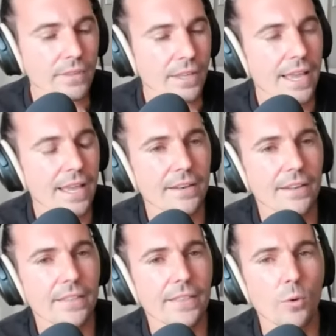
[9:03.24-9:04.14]
And
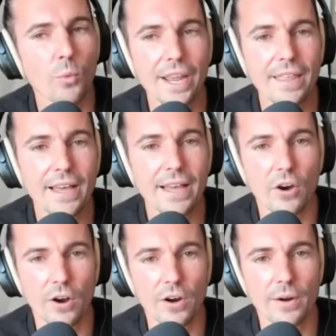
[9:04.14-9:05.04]
the way that
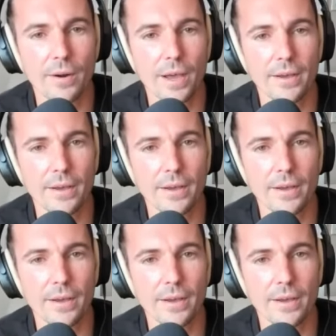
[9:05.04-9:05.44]
our